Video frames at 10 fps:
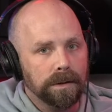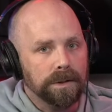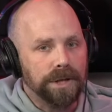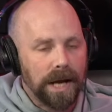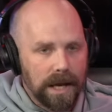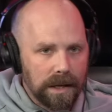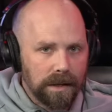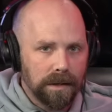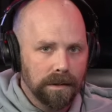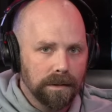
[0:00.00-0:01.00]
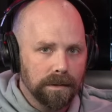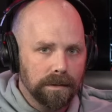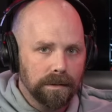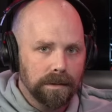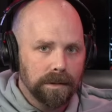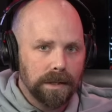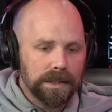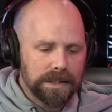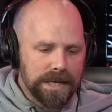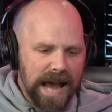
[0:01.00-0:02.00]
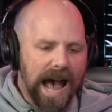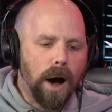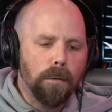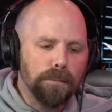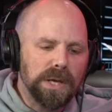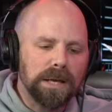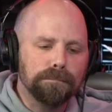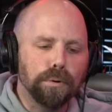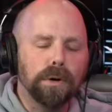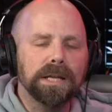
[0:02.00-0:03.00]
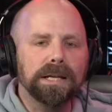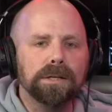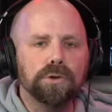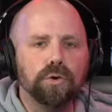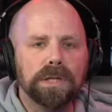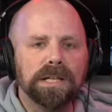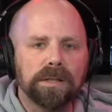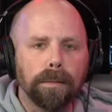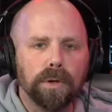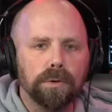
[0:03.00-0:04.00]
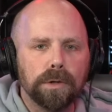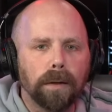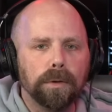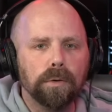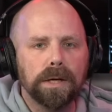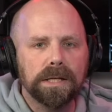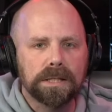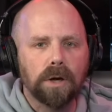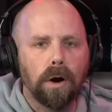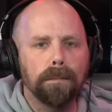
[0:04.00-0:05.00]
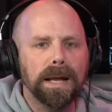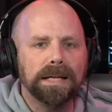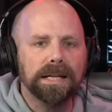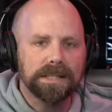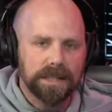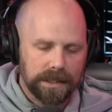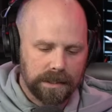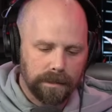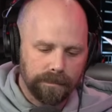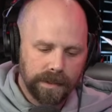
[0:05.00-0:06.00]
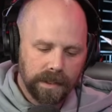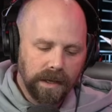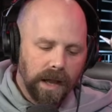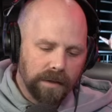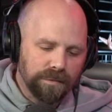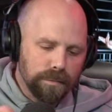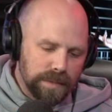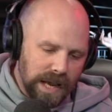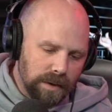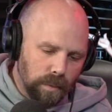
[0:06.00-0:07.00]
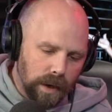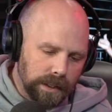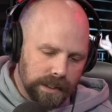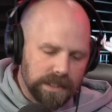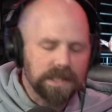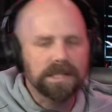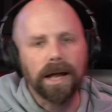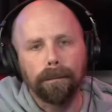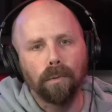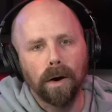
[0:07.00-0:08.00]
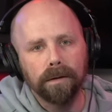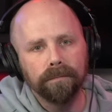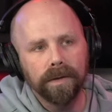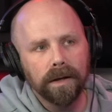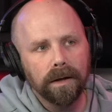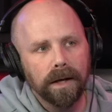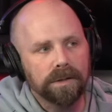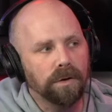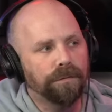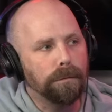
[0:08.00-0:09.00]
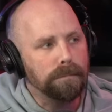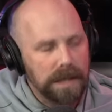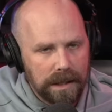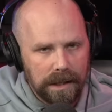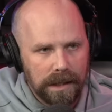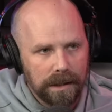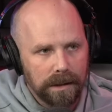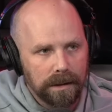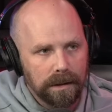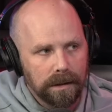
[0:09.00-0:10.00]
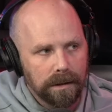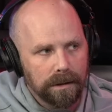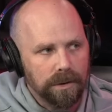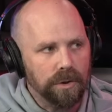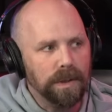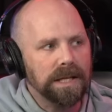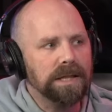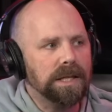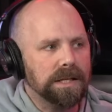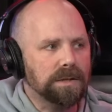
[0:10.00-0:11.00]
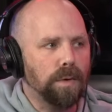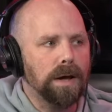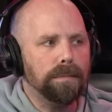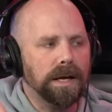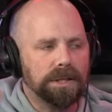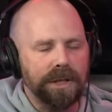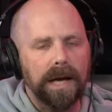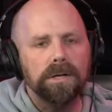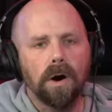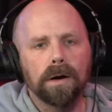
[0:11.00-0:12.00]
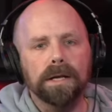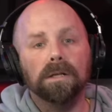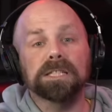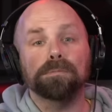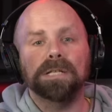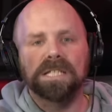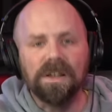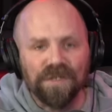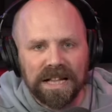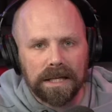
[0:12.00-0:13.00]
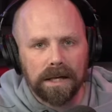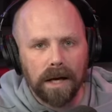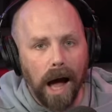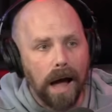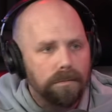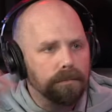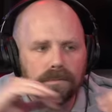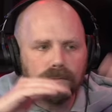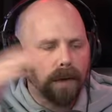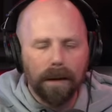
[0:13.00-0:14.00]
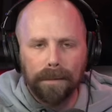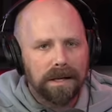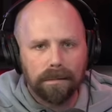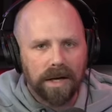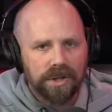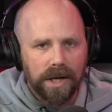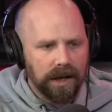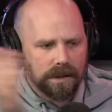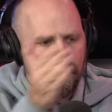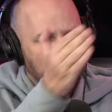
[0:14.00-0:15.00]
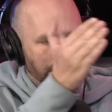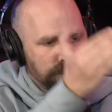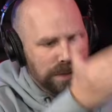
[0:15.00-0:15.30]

Jade is now being put into the WWE star-making system. And from day one, this is step one. And so for me, doing it this way makes Jade Cargill specifically, my opinion might change from